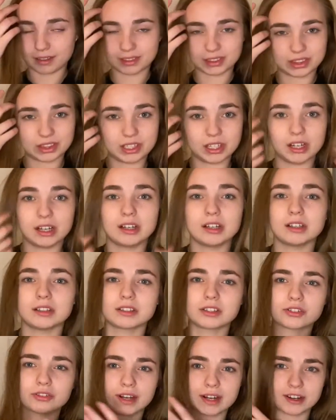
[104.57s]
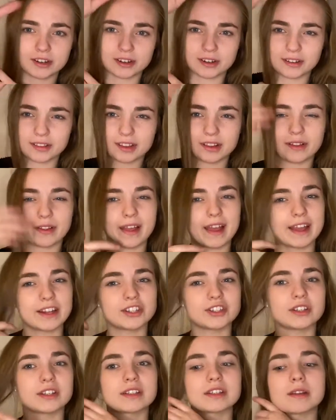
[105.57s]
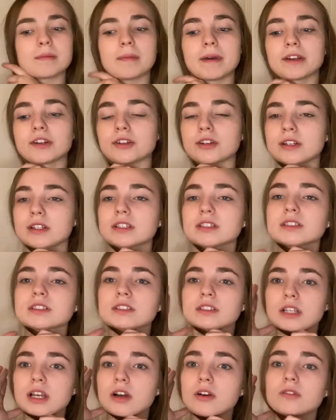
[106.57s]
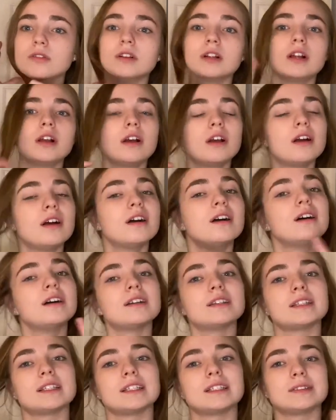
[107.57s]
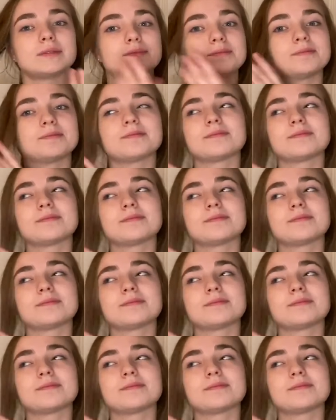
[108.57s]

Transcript: the straighter the edges, the better it is. So then